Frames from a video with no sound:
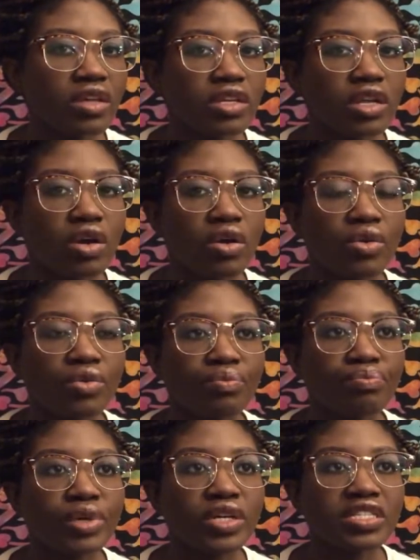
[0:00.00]
you know
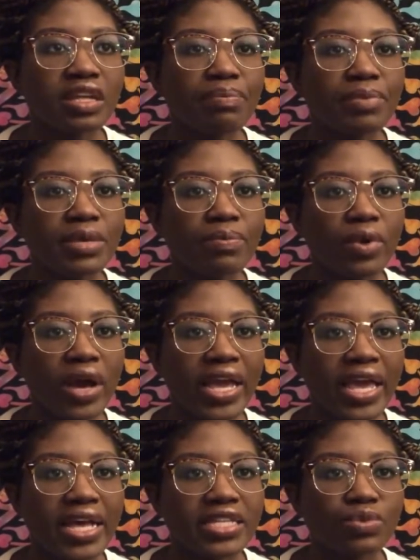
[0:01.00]
books that people i
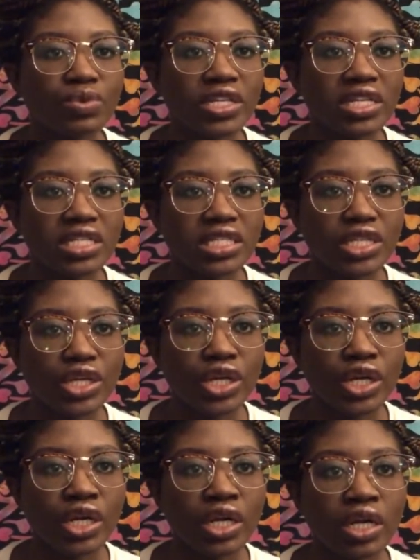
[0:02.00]
guess would
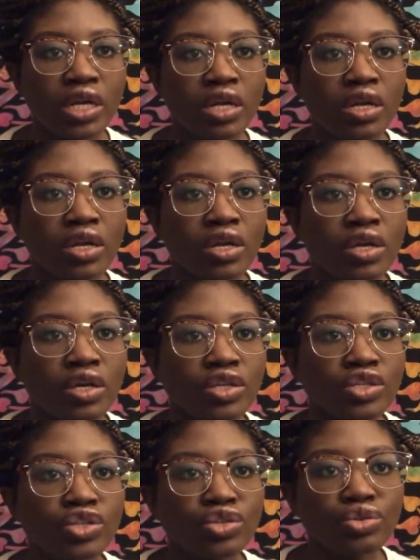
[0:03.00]
consider
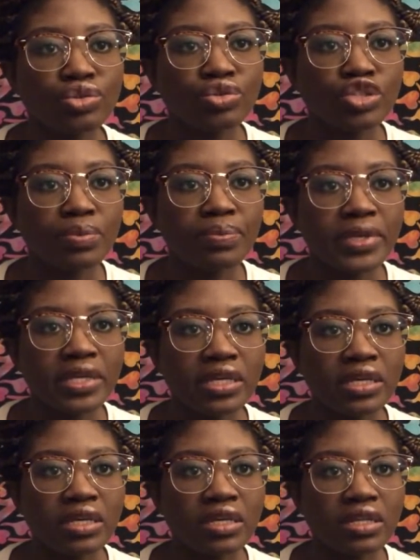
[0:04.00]
you to
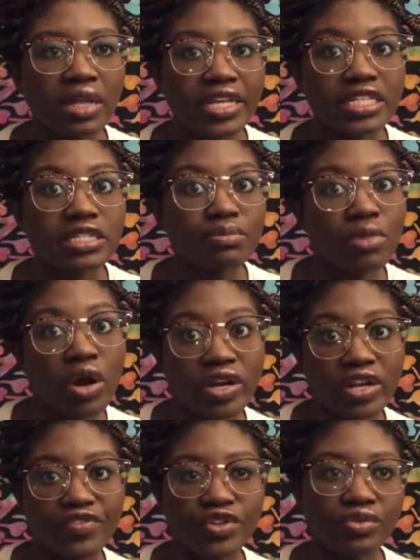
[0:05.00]
be like
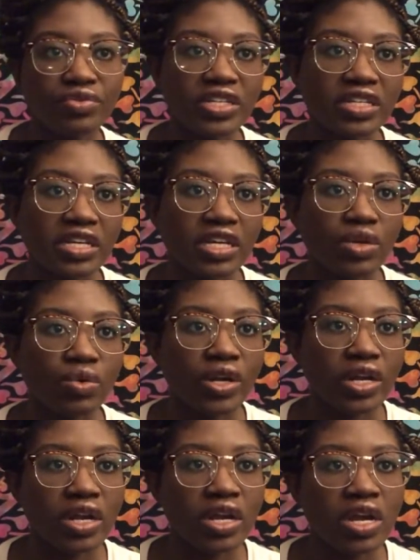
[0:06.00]
smart if you're reading it
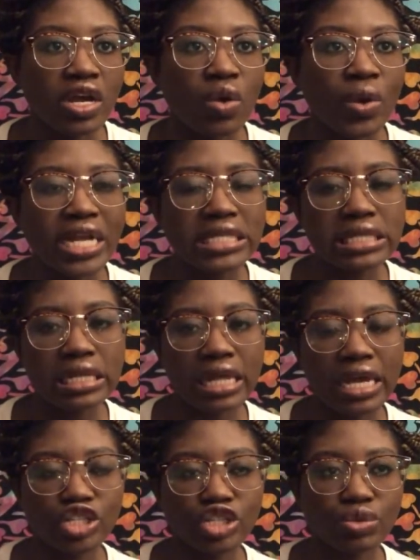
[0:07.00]
or or
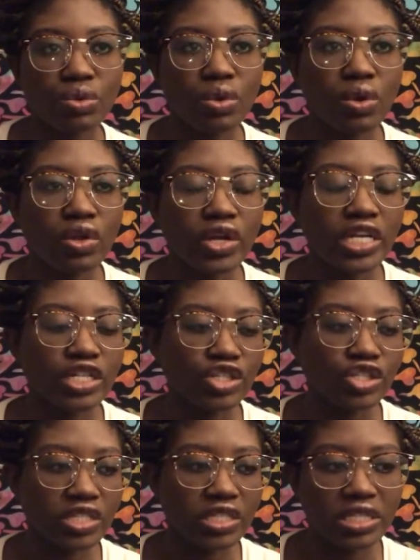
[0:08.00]
intellectual or
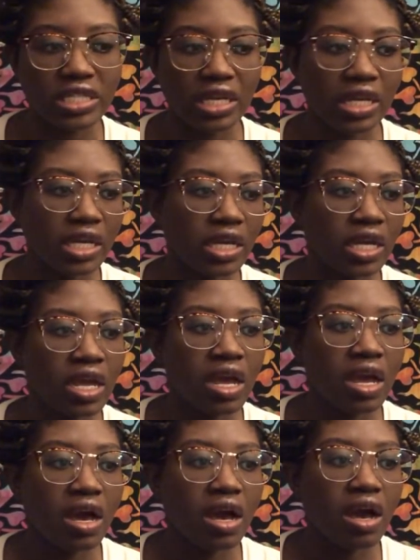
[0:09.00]
interesting
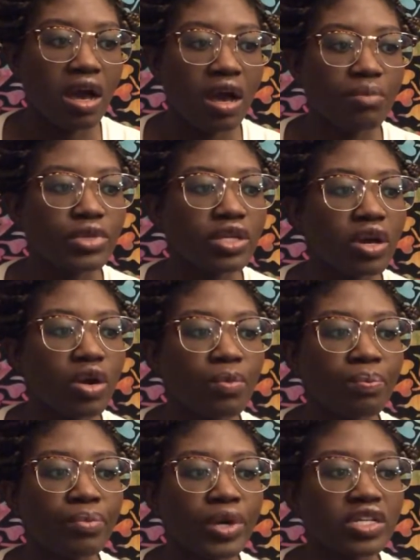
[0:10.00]
um, you know
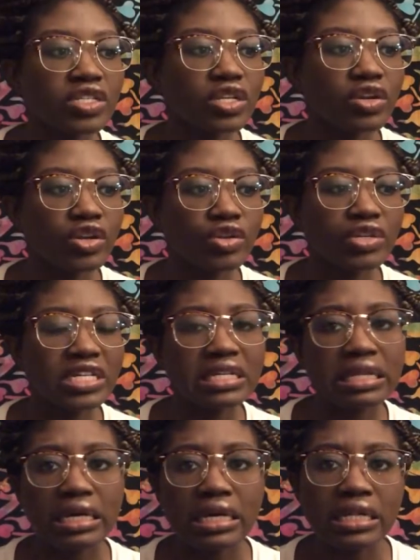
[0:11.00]
books that are
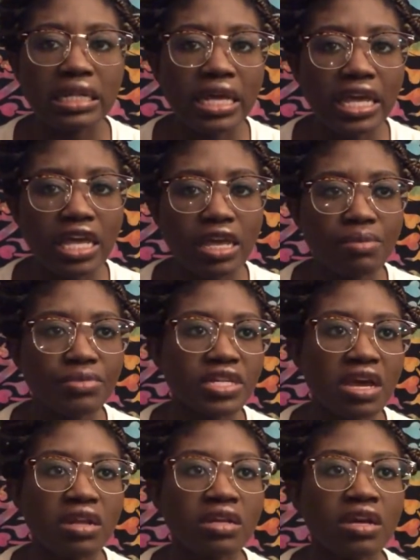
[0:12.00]
critically acclaimed
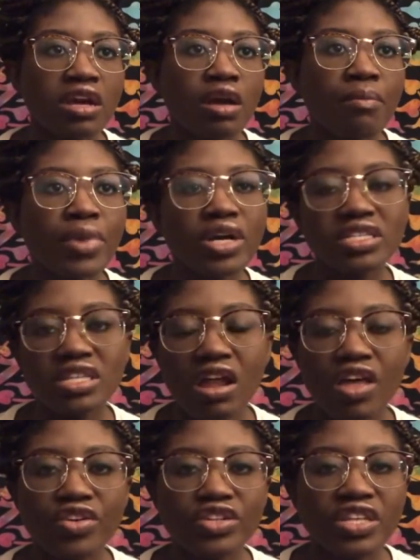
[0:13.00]
and books that
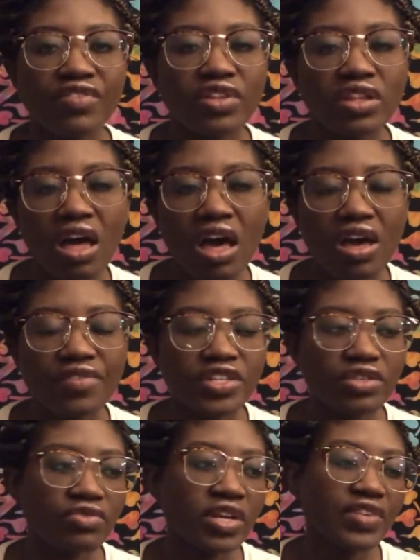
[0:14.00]
others have loved
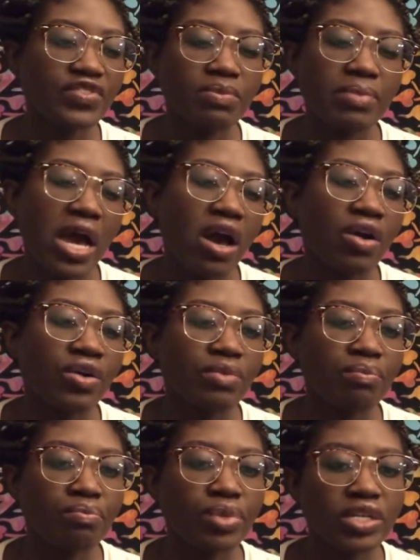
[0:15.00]
and raved about
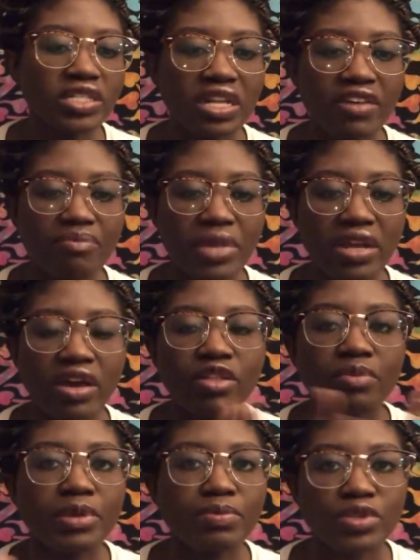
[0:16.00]
books that have made
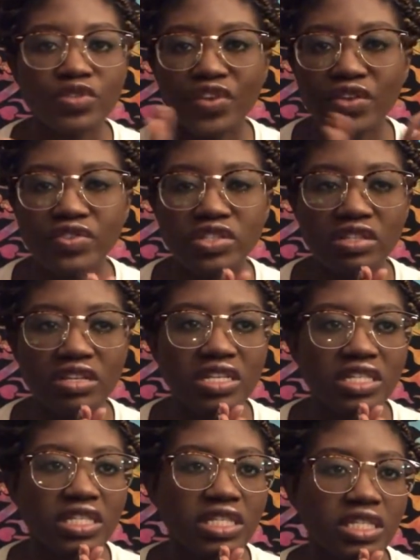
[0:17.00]
other people's favorites
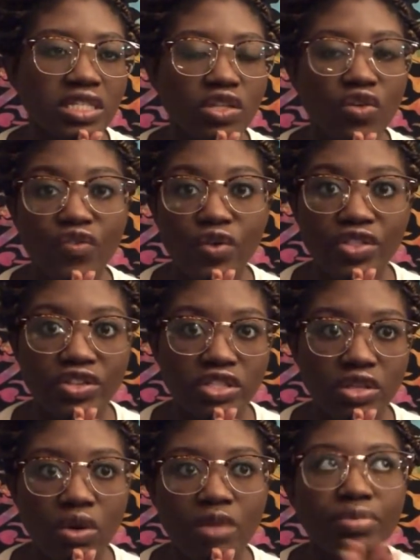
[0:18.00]
lists so forth and
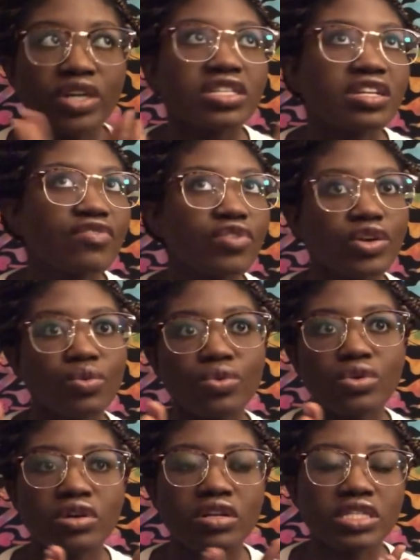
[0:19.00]
so on books that have won
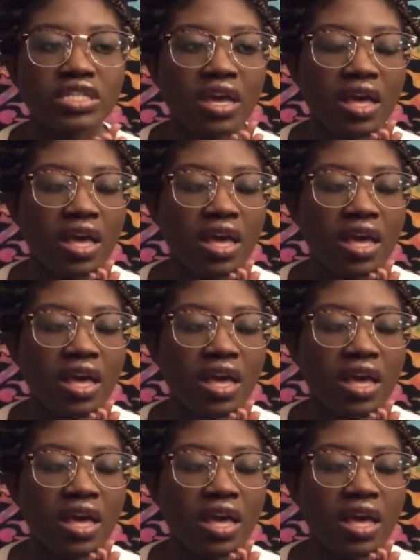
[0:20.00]
awards